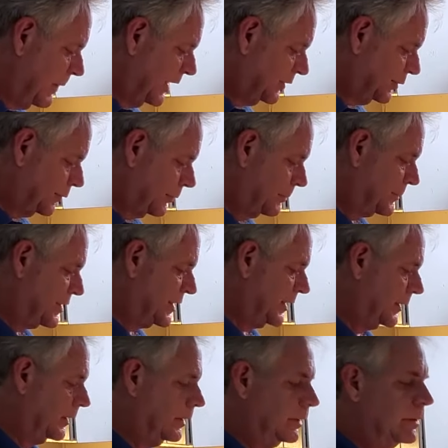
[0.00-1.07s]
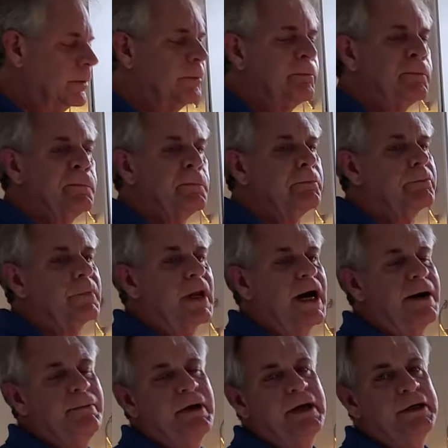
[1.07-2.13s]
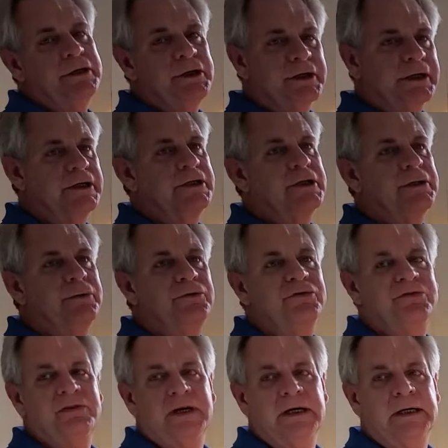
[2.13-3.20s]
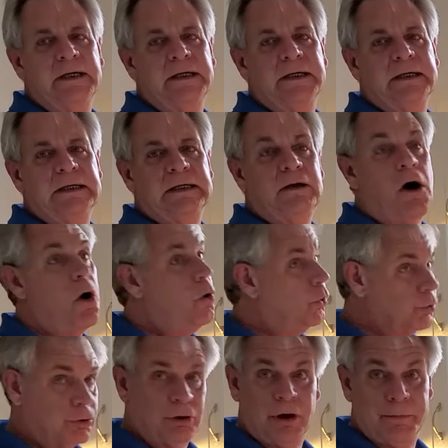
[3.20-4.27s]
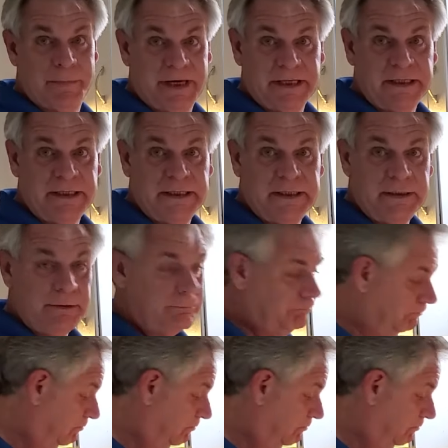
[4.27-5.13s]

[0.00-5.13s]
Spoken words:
mushrooms here. I mean, you can use all crimini.